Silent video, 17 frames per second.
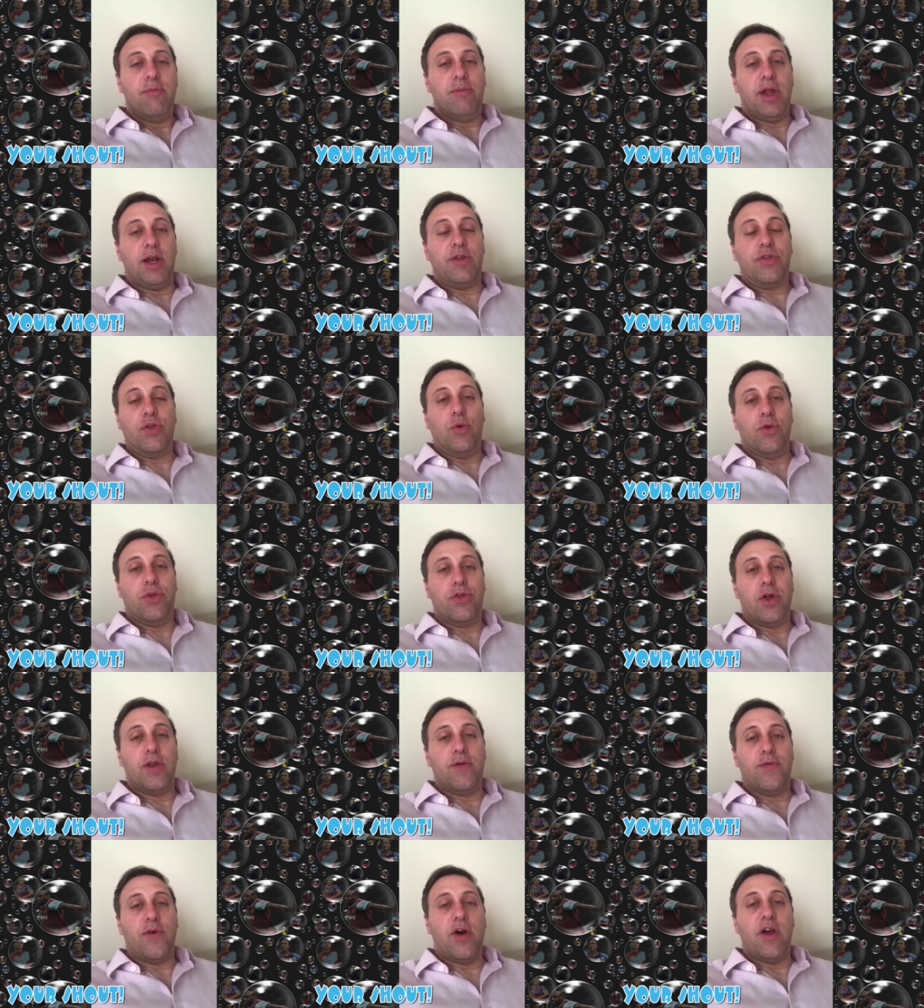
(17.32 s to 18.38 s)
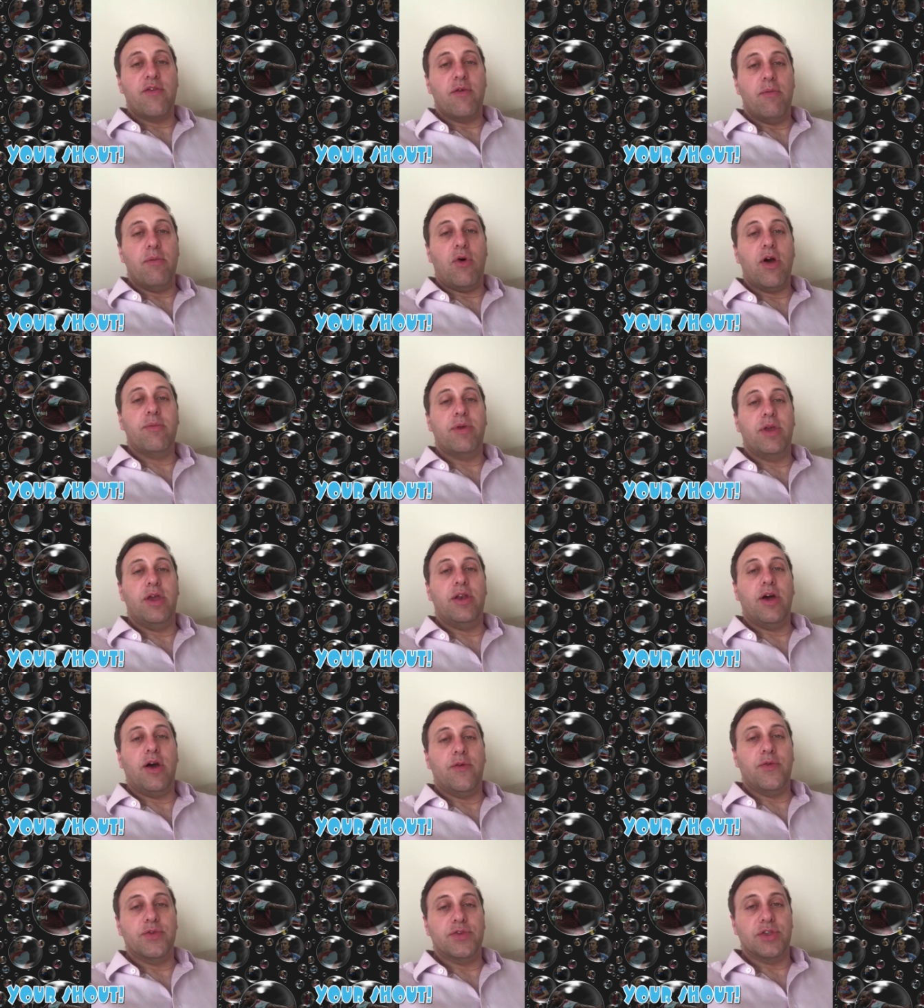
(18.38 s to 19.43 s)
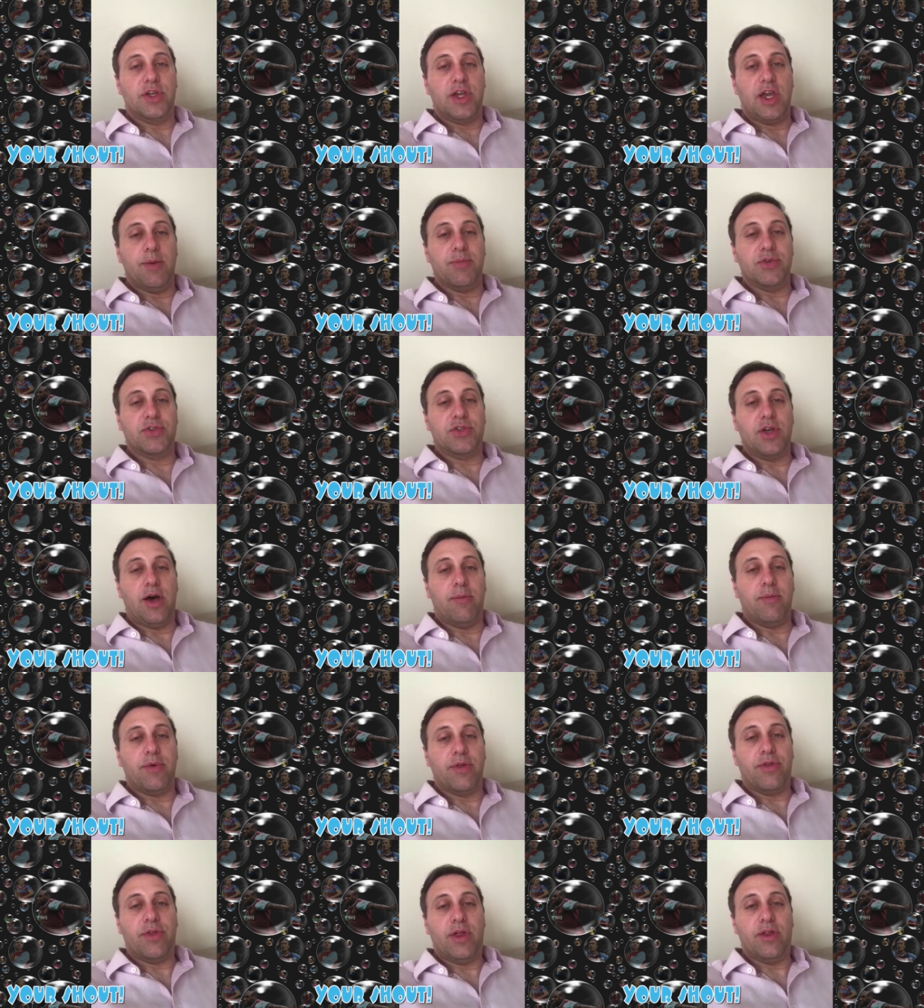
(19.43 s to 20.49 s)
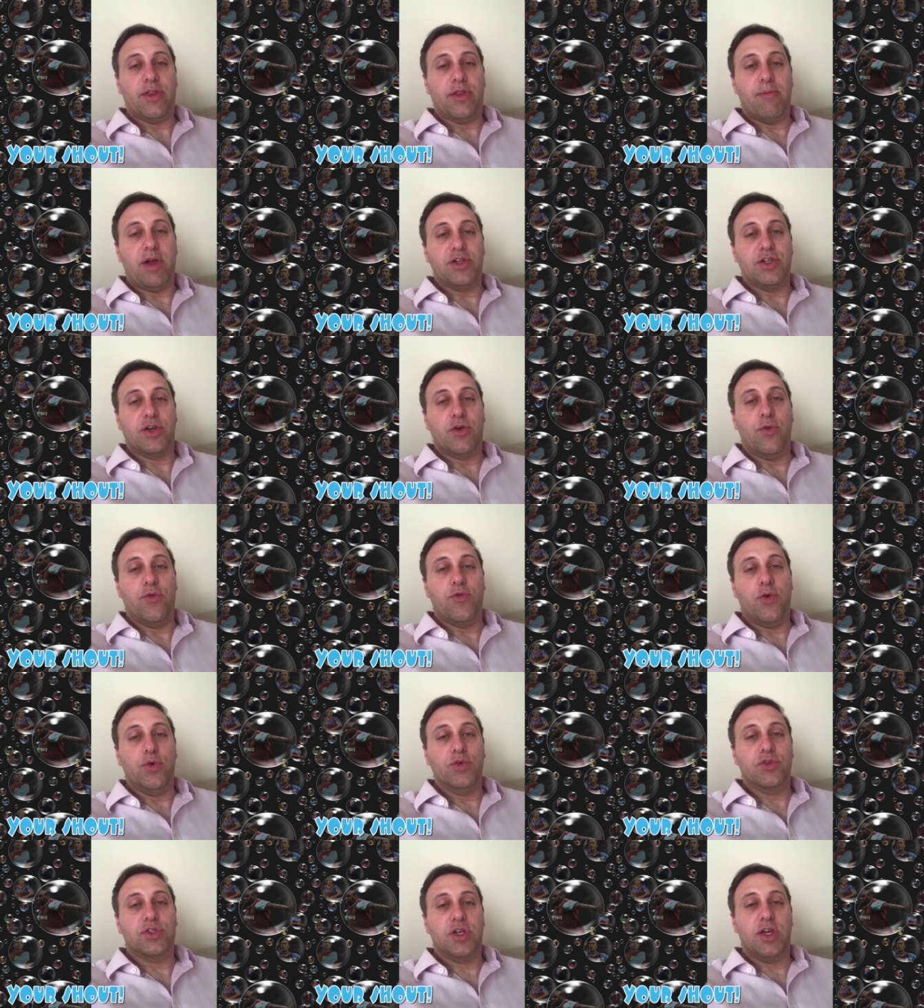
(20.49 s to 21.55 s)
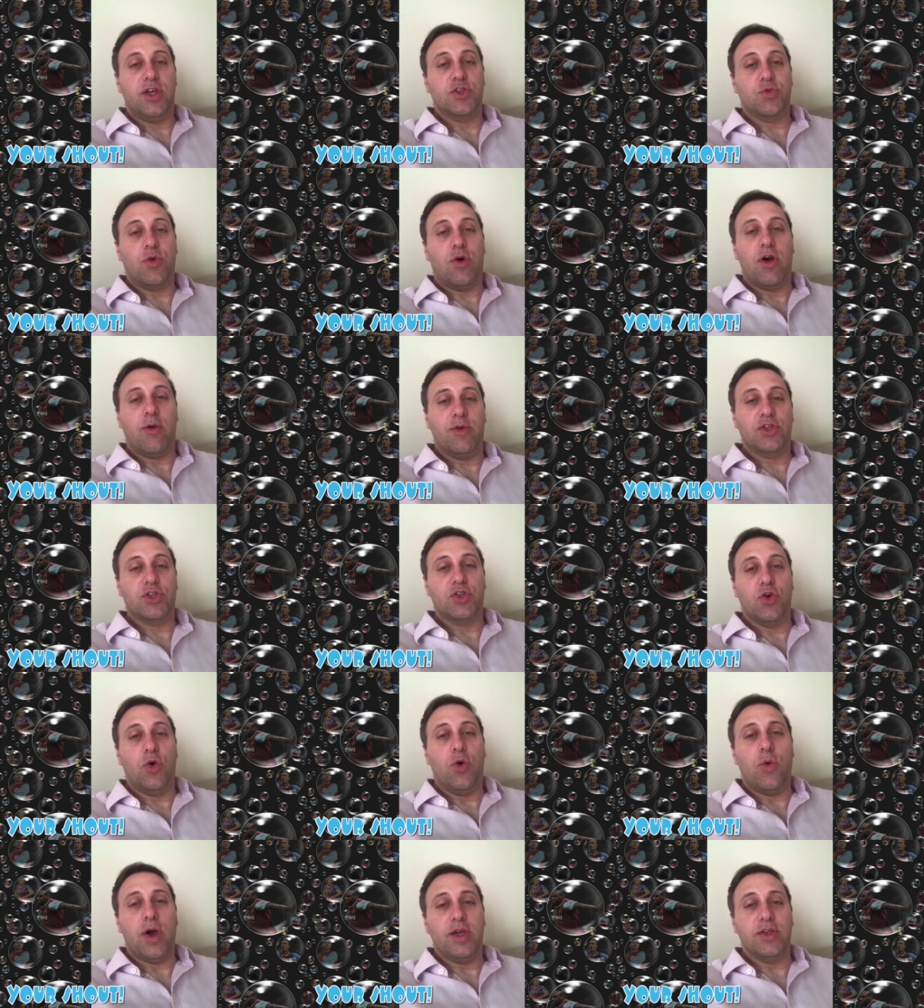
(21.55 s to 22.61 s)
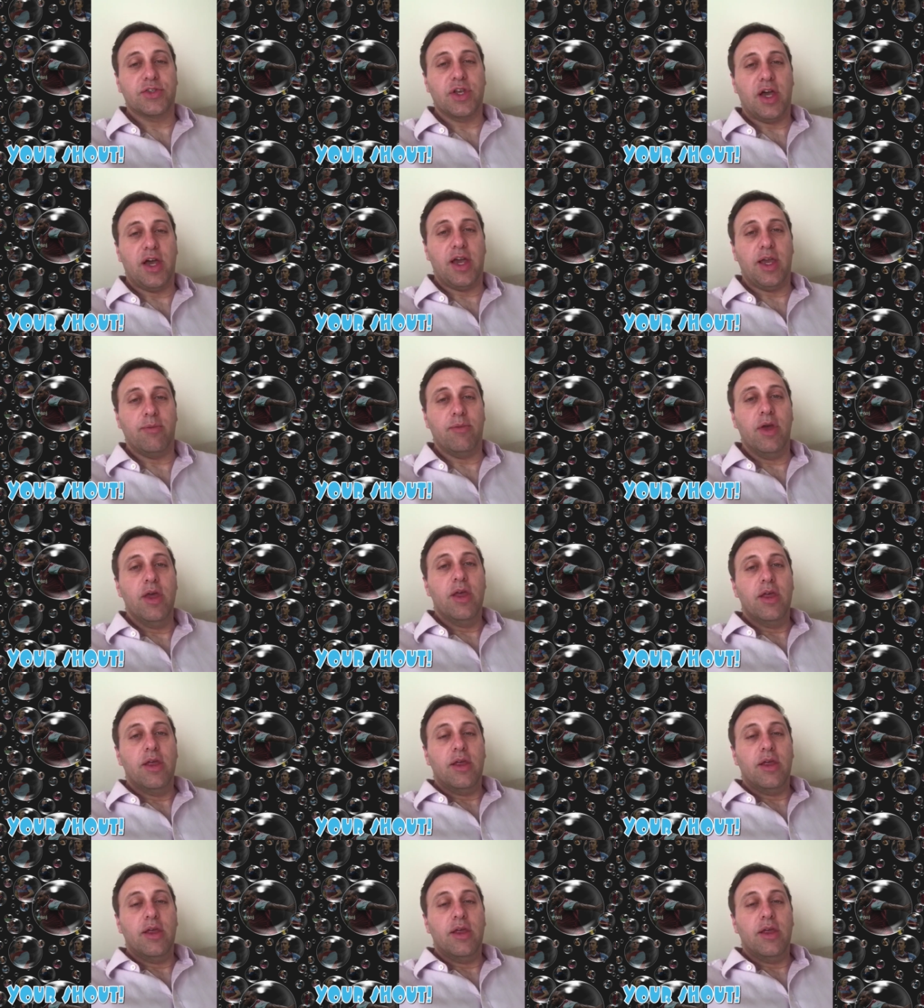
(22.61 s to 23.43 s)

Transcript: Many thought 35 might be enough to keep us up. I think the magical 40 is where we should always aim.